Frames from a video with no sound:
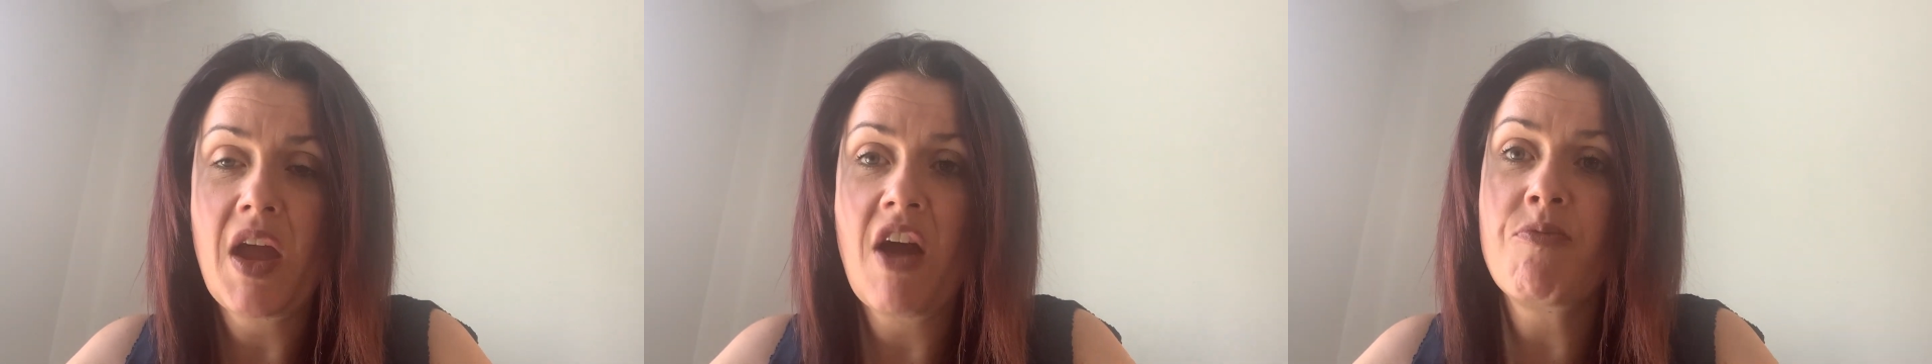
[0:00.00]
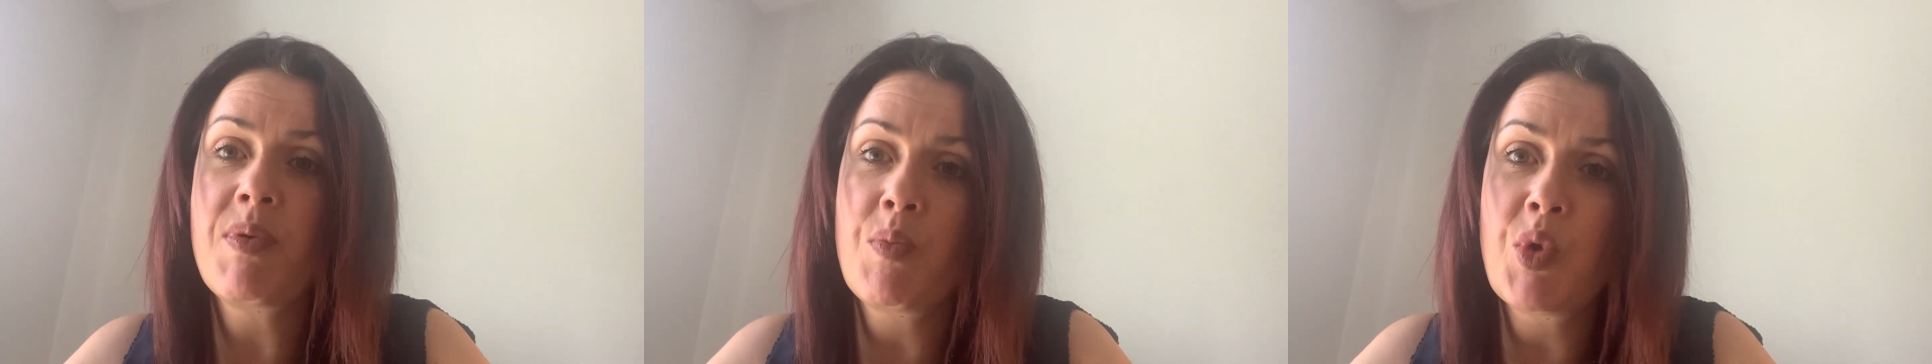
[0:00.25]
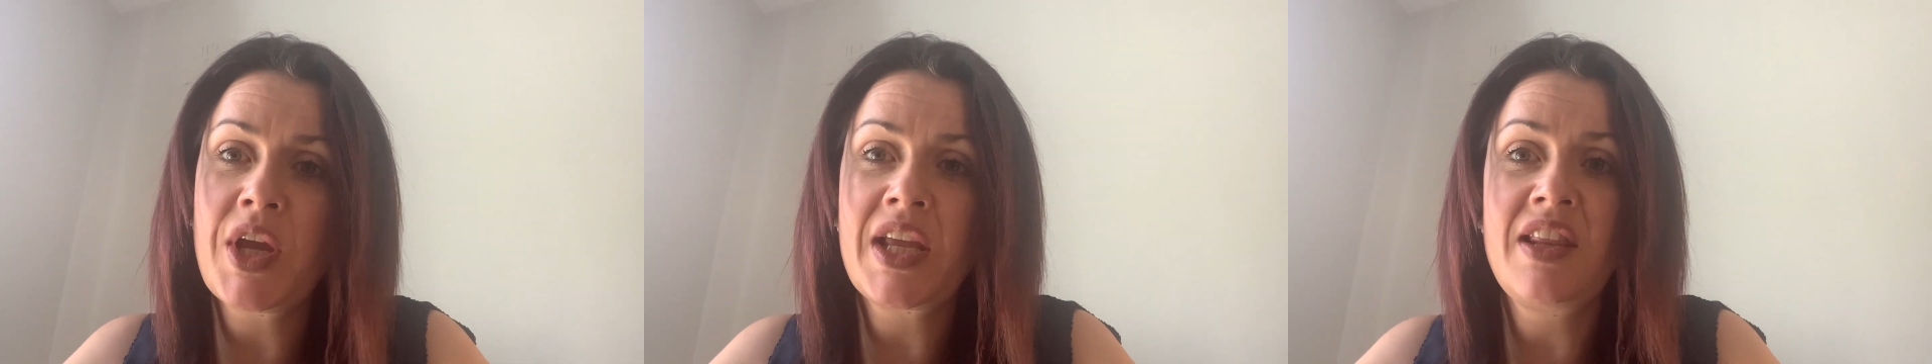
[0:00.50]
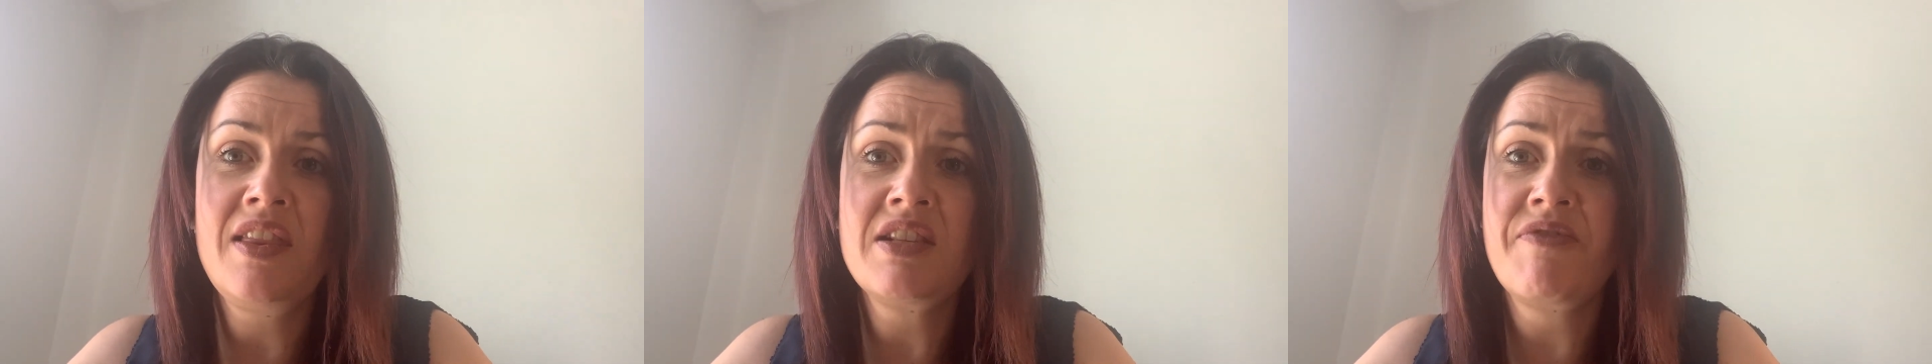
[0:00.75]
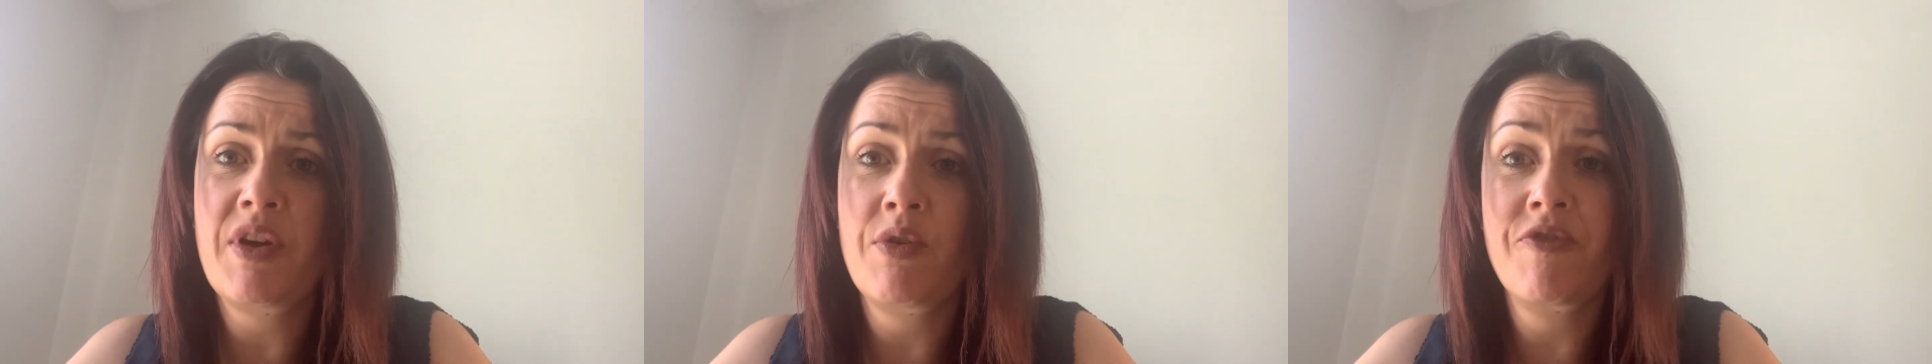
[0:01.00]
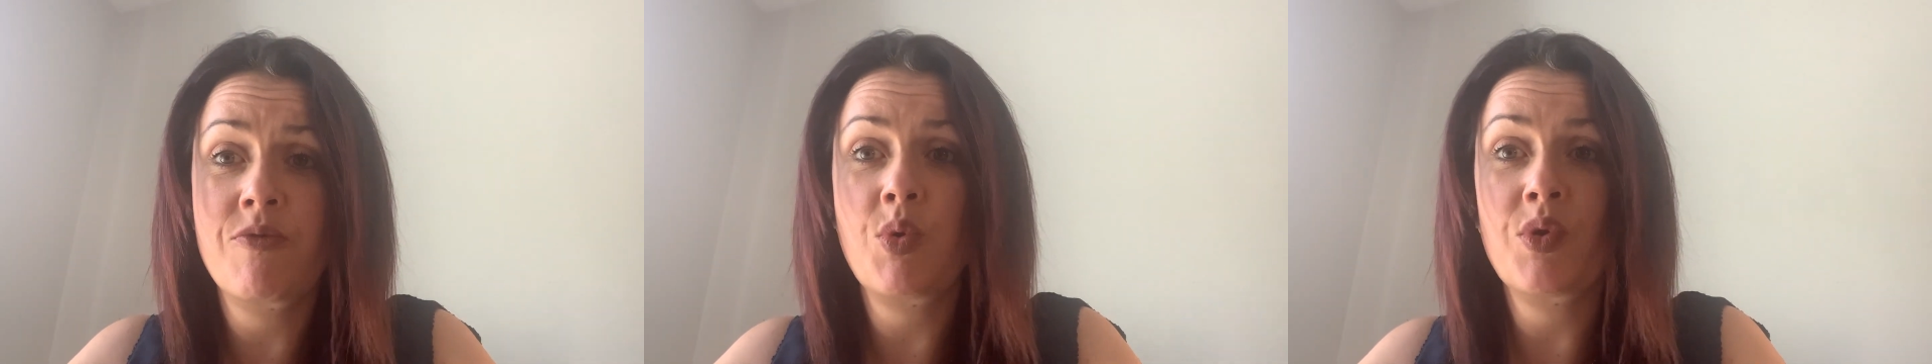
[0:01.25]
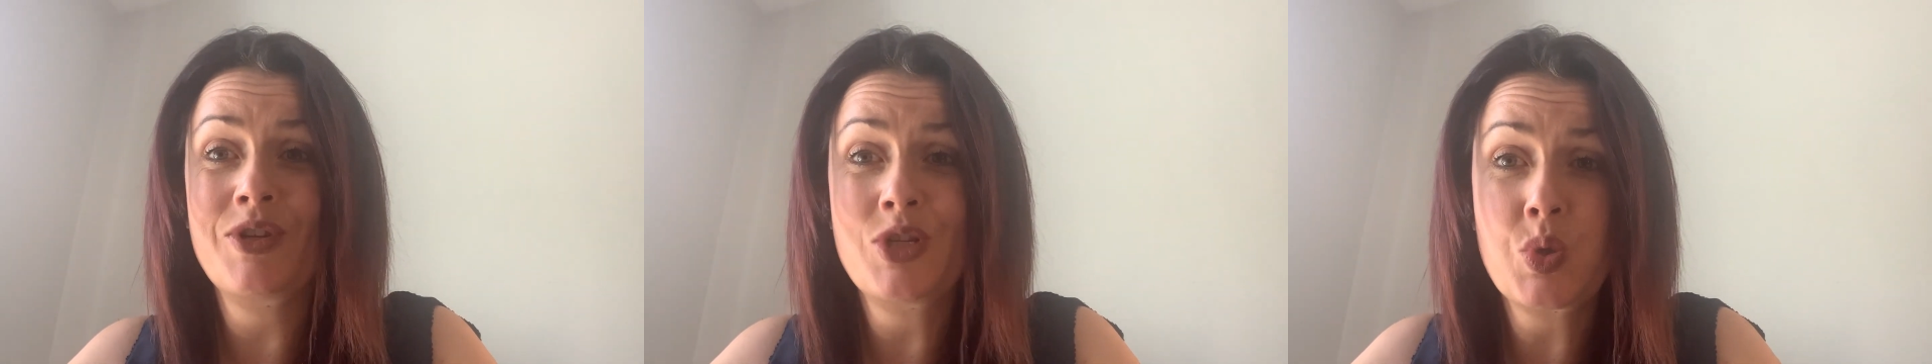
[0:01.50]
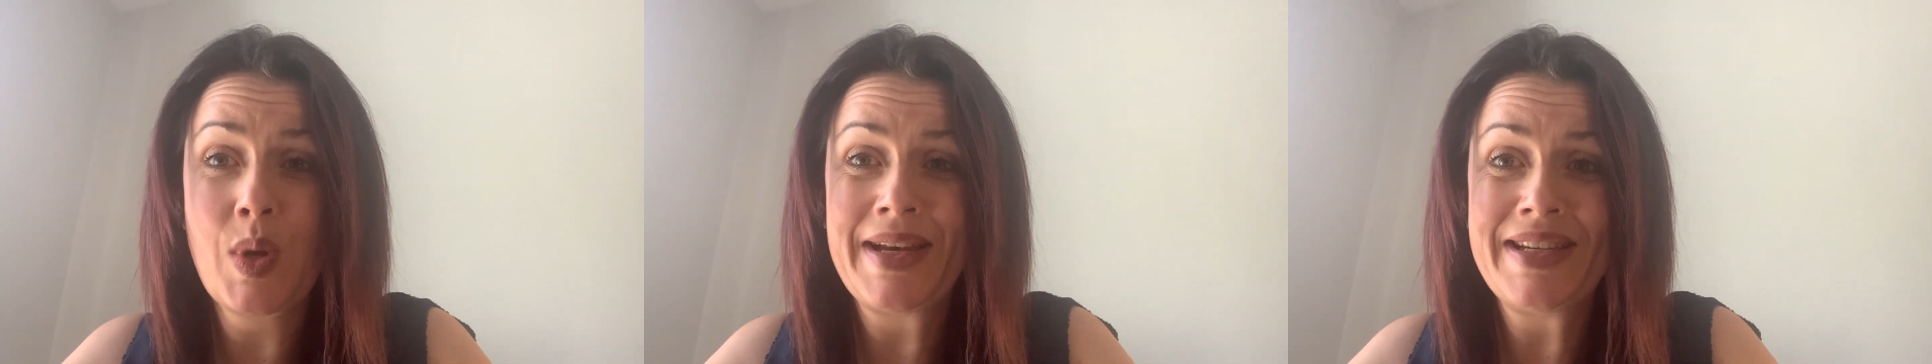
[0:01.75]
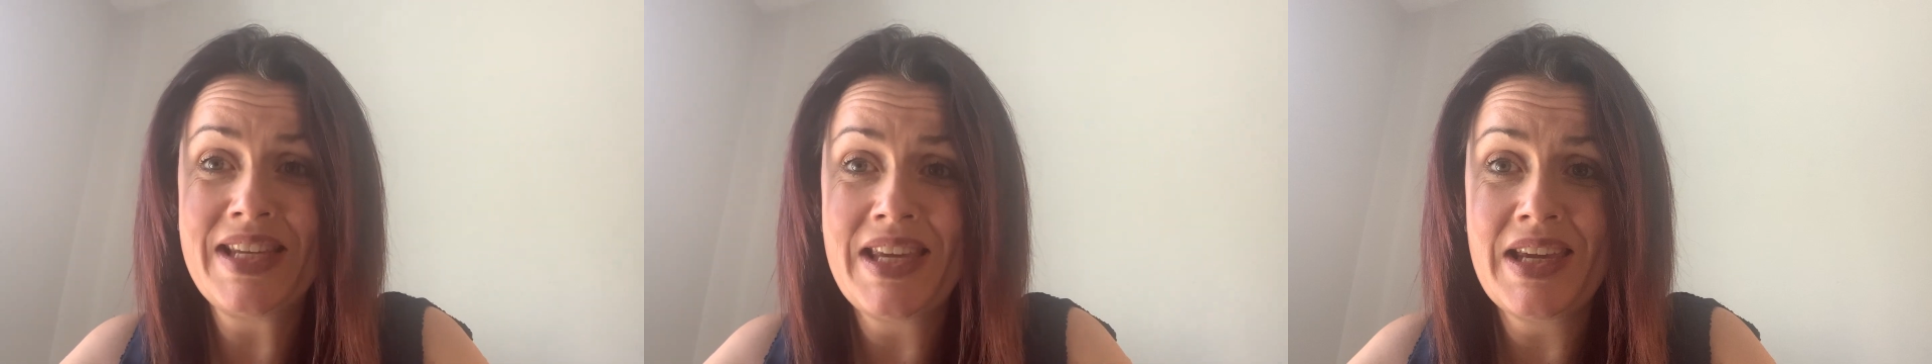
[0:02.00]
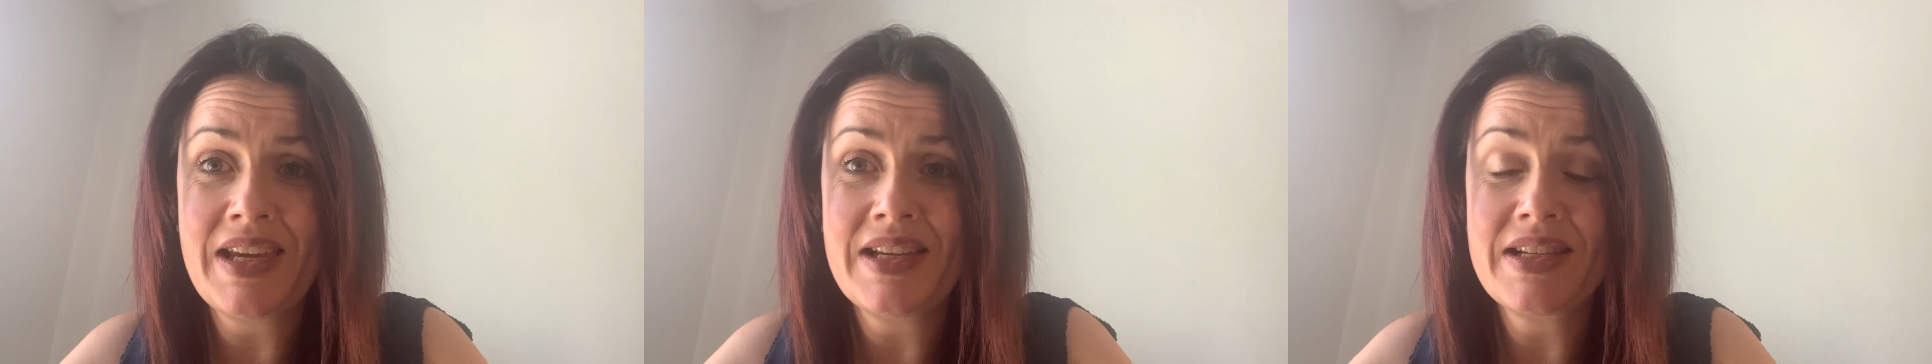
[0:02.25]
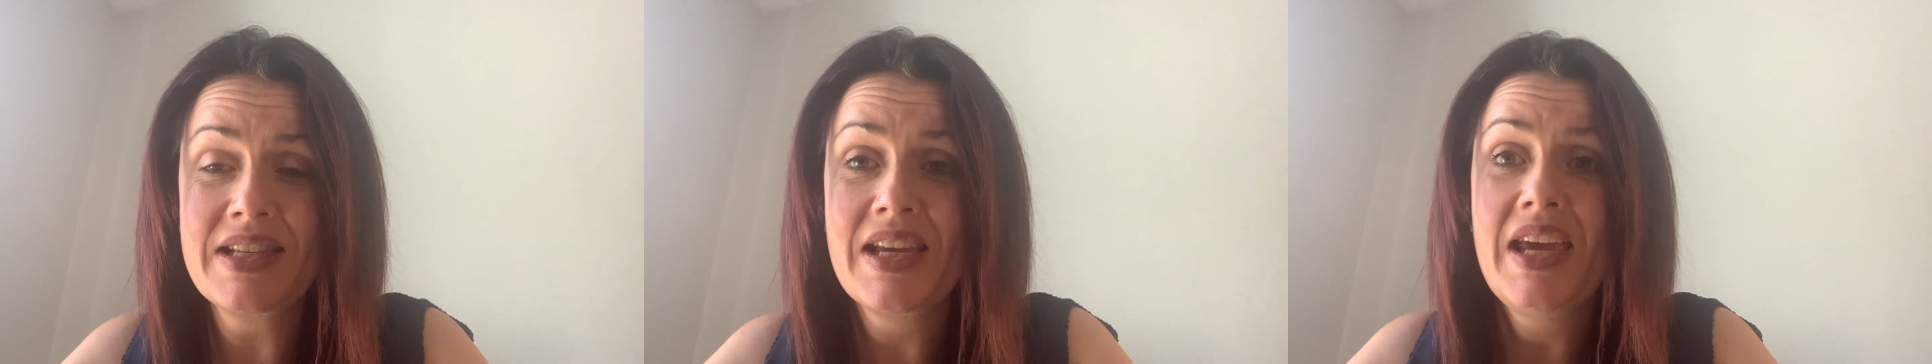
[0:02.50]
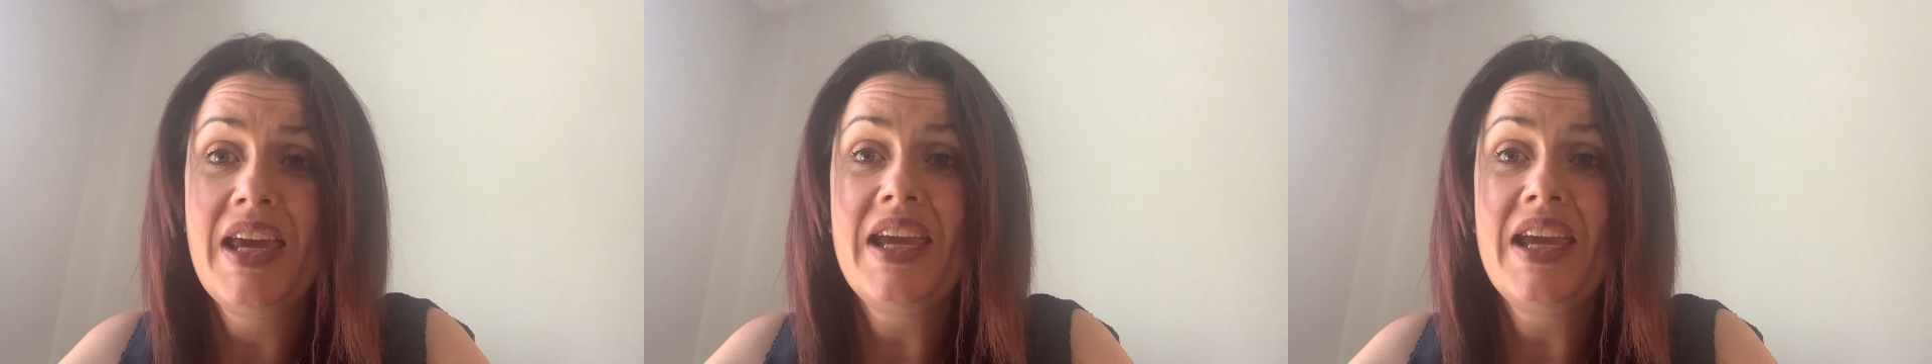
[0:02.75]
I've been working in this field for more than 20 years,